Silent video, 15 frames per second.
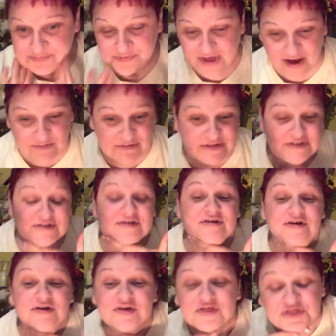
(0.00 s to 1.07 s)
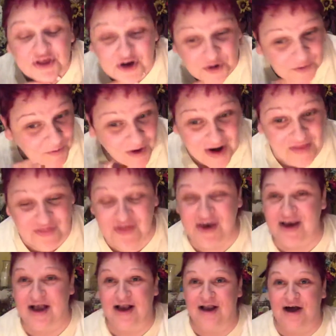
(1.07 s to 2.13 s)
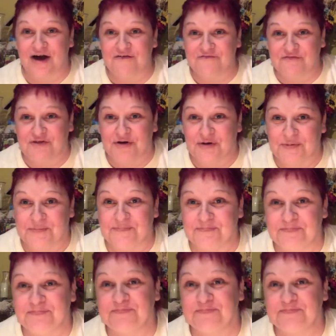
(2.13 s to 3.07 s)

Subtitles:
That was the great thing I got from